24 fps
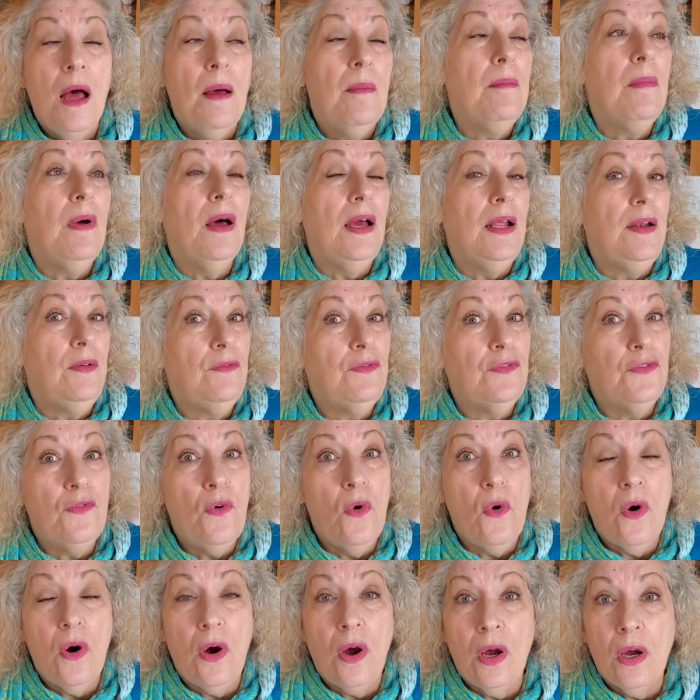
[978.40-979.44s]
But
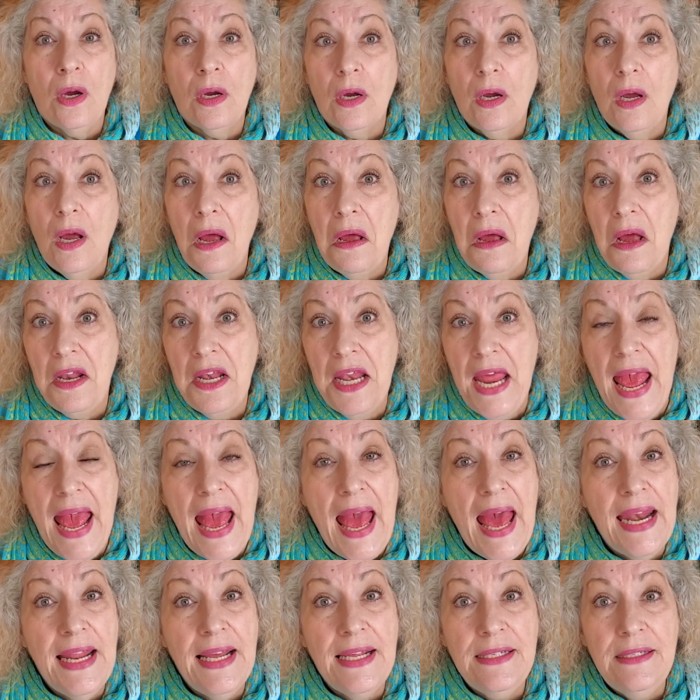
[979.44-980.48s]
for an
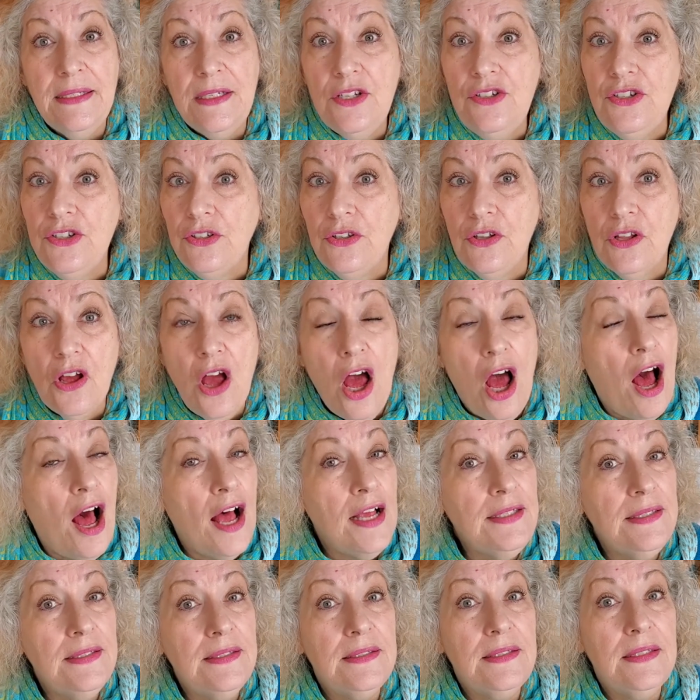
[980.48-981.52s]
added digital
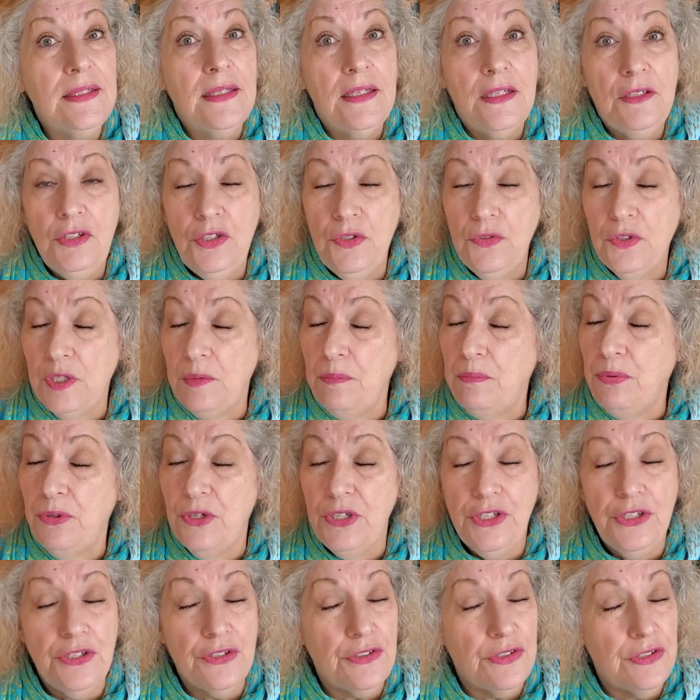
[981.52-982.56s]
cost, you can
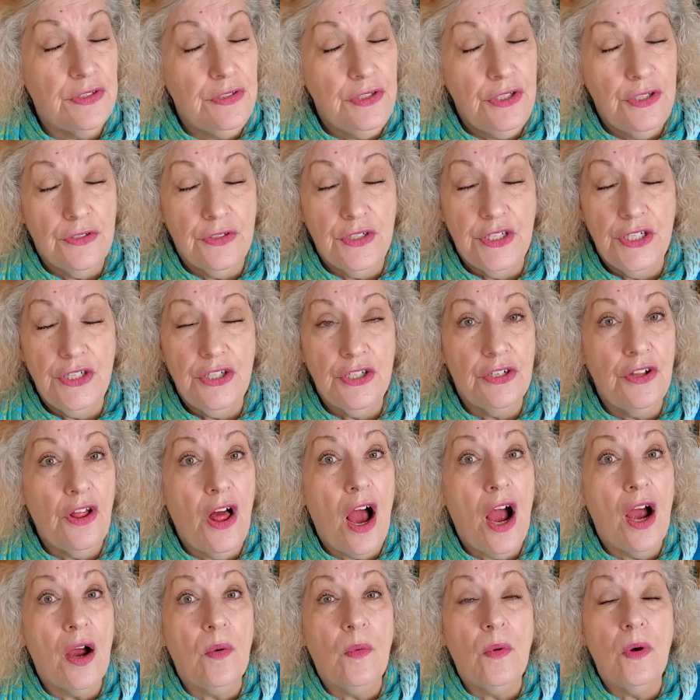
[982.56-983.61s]
put your digital
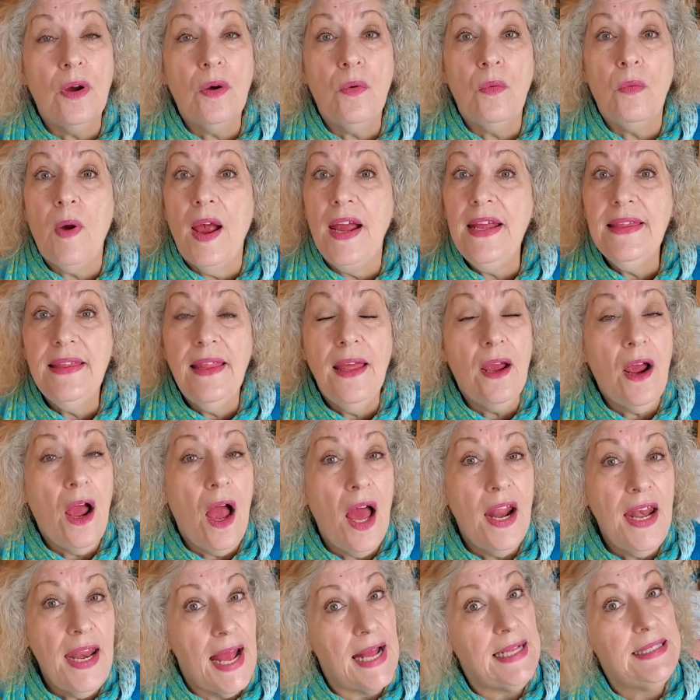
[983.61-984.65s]
artwork right there
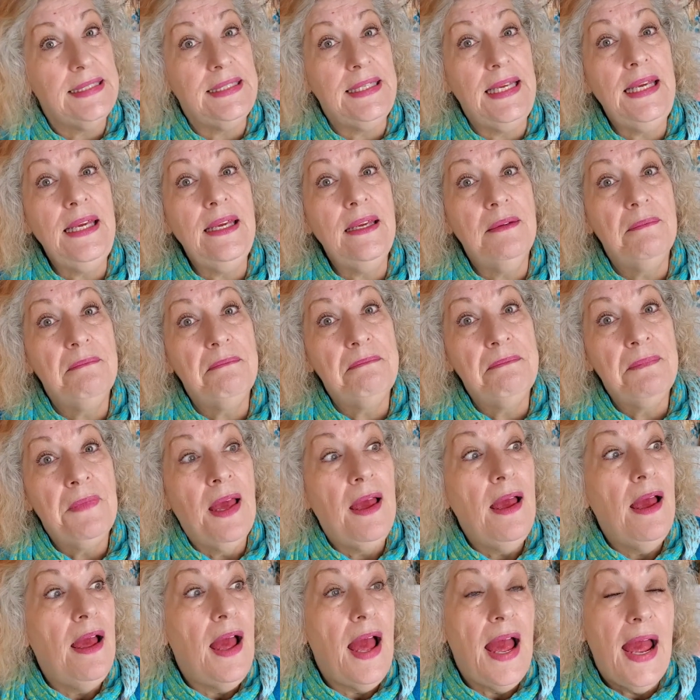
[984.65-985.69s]
on Etsy,
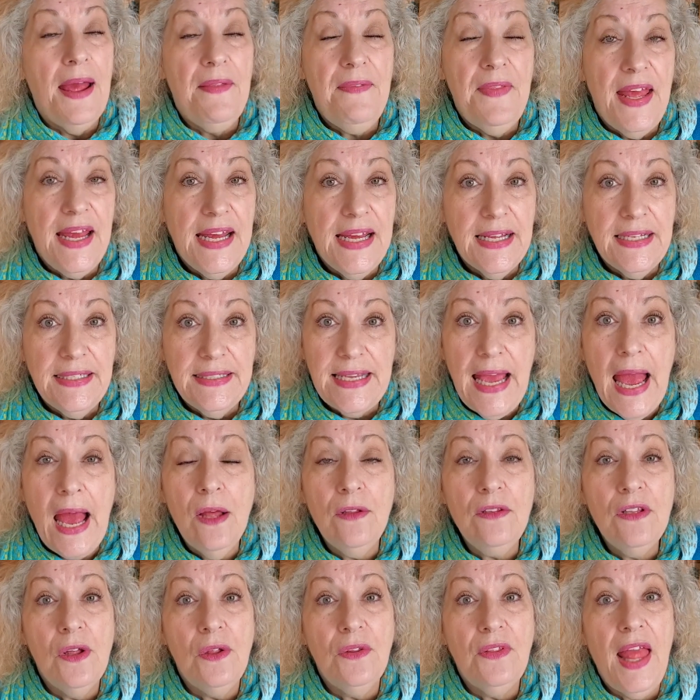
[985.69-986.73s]
and they can
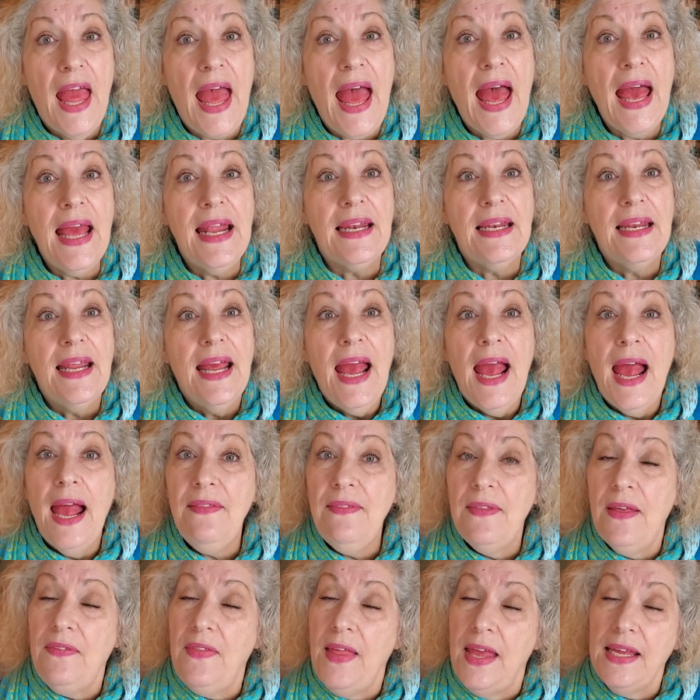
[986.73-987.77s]
download that,
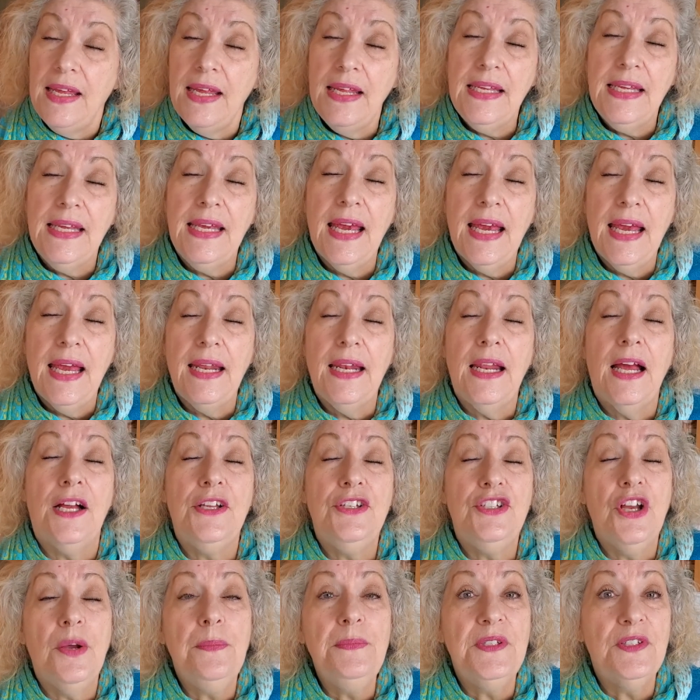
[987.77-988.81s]
and then they can get a
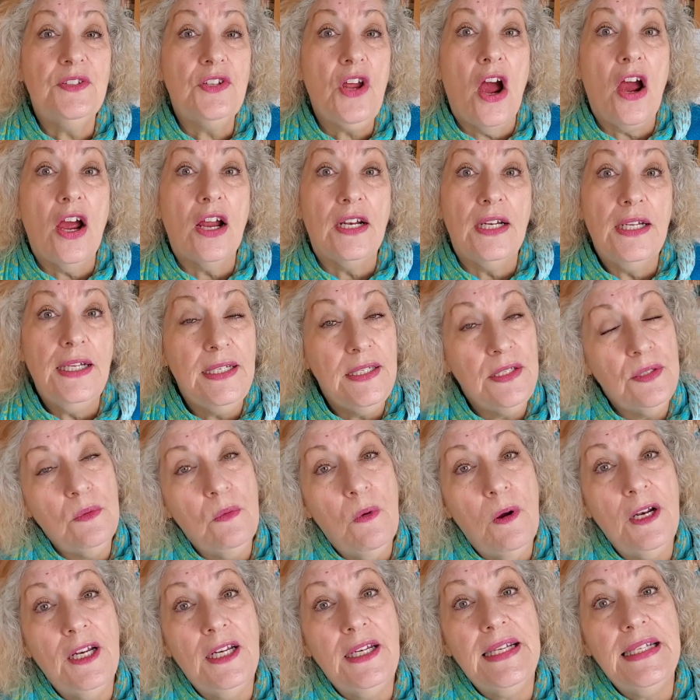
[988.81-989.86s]
jump start into
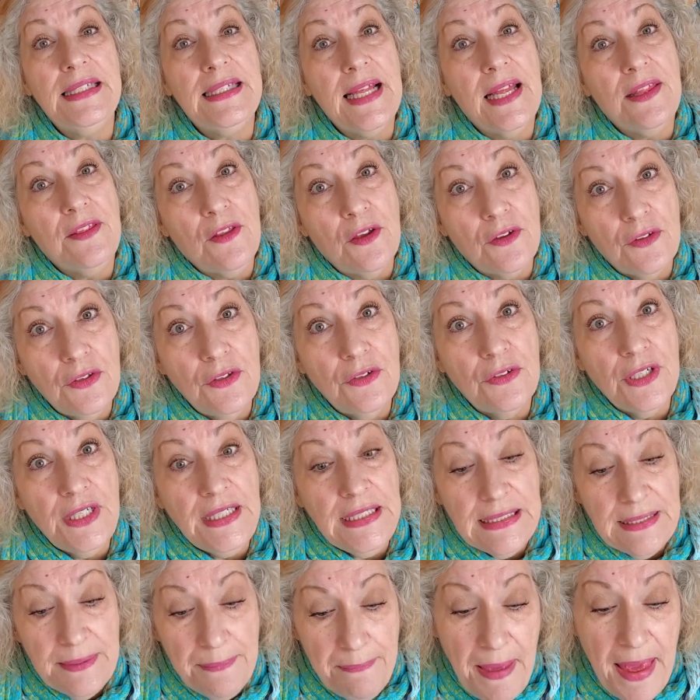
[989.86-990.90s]
what it is that they're
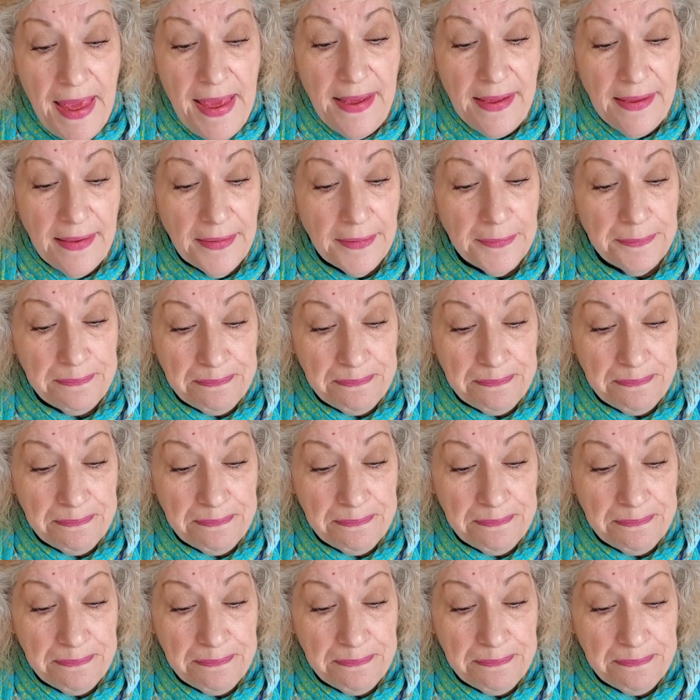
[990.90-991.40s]
learning to make.